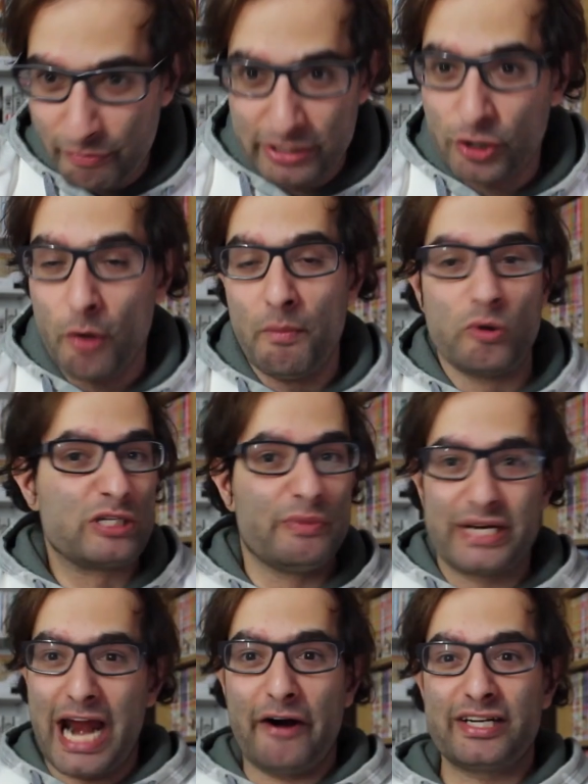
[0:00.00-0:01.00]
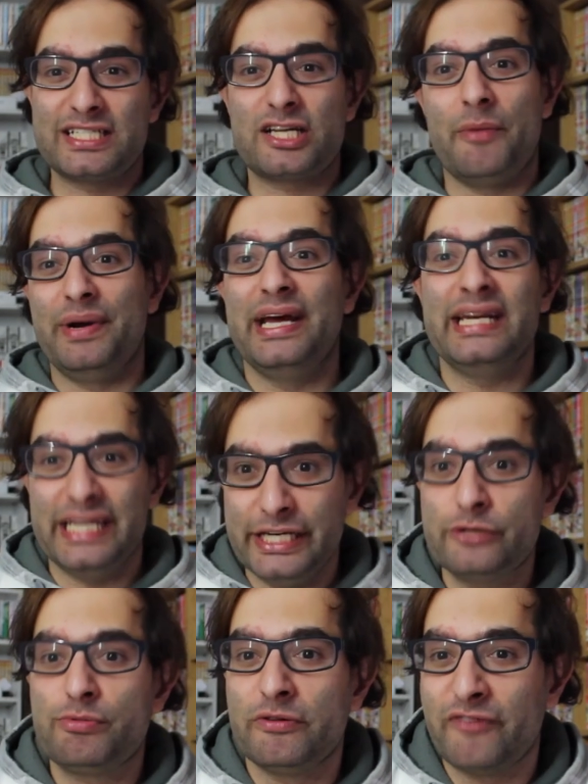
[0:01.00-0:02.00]
where you've got multiple characters coming in,
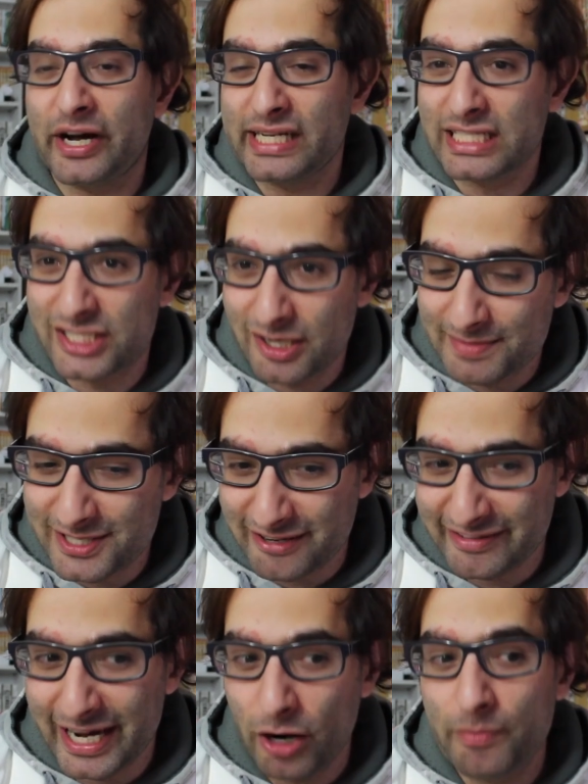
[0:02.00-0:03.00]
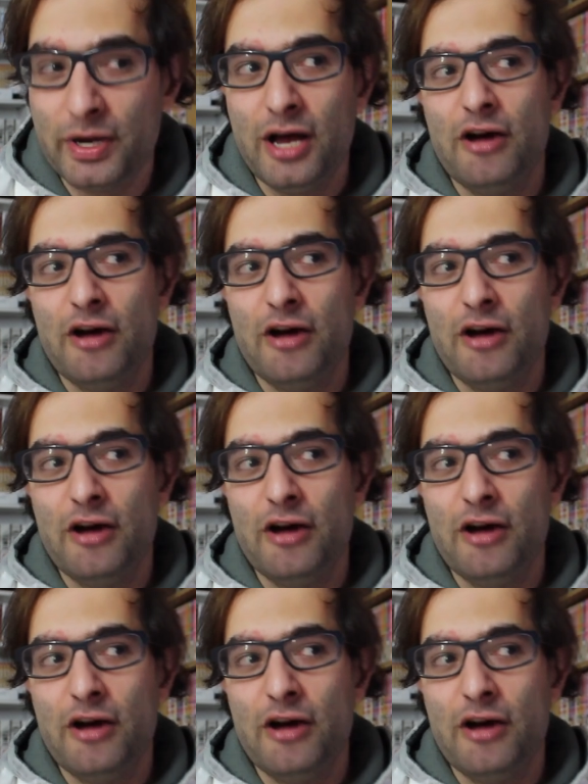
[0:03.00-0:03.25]
each providing some sort of help,